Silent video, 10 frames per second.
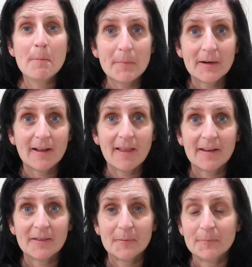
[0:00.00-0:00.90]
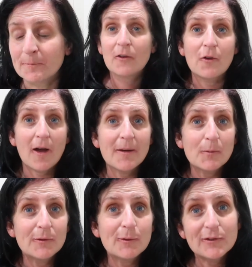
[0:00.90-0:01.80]
but I like them. So I
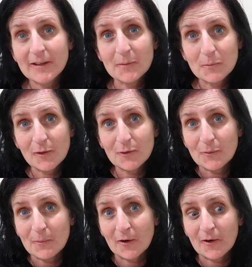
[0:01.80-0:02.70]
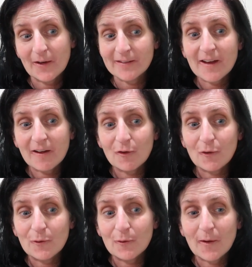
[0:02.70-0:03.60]
will check in with you tomorrow and tell
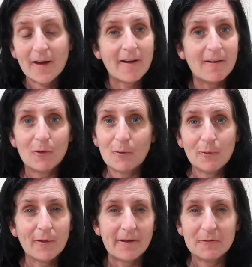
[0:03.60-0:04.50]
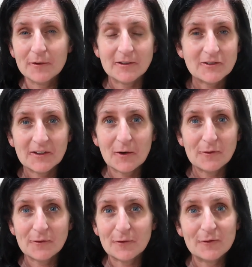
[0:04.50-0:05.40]
you how all that finishing
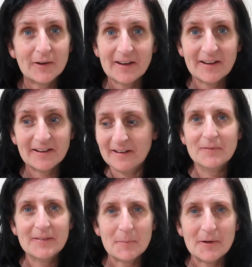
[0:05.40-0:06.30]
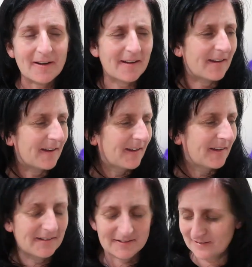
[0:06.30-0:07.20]
off of reading Summer Night
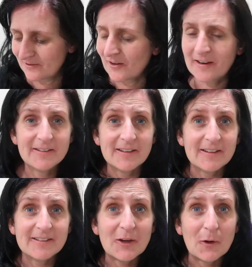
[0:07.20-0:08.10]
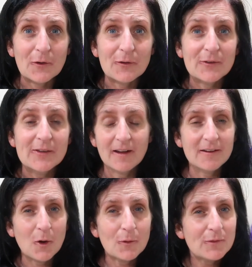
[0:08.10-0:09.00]
and Giant Days goes.
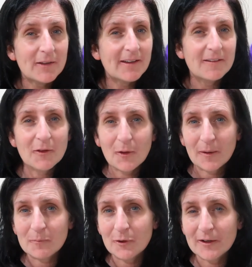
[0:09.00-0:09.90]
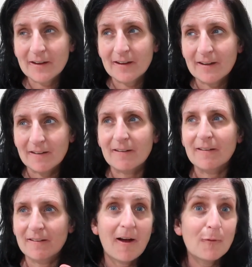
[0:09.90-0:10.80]
And hopefully, even though I'm working,
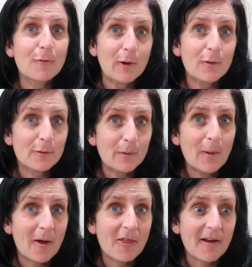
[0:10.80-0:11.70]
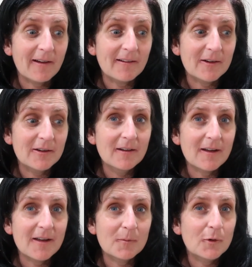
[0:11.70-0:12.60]
I'll follow through on that
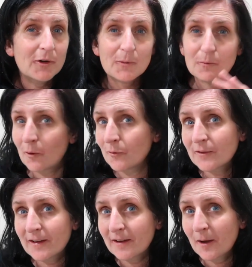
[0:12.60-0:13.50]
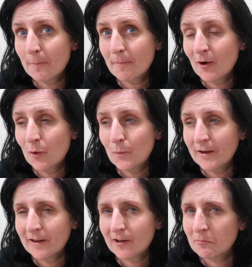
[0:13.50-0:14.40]
and work won't take up my whole
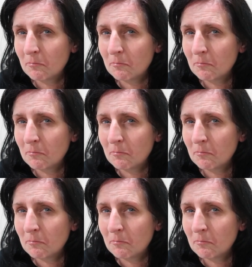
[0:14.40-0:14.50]
week.